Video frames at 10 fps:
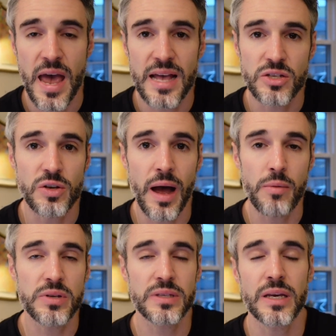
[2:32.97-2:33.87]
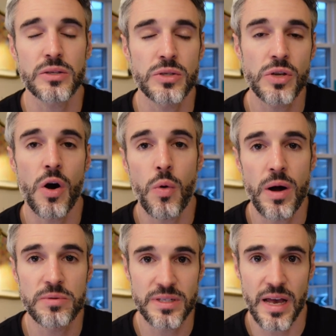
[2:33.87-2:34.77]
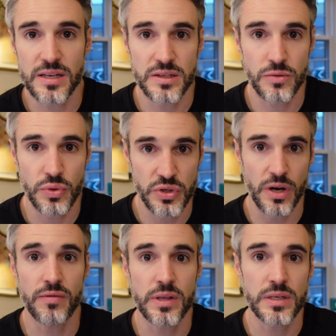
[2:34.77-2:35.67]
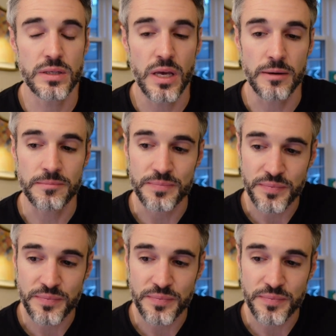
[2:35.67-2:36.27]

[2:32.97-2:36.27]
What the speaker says: And so I was like so obsessed with solving this thing.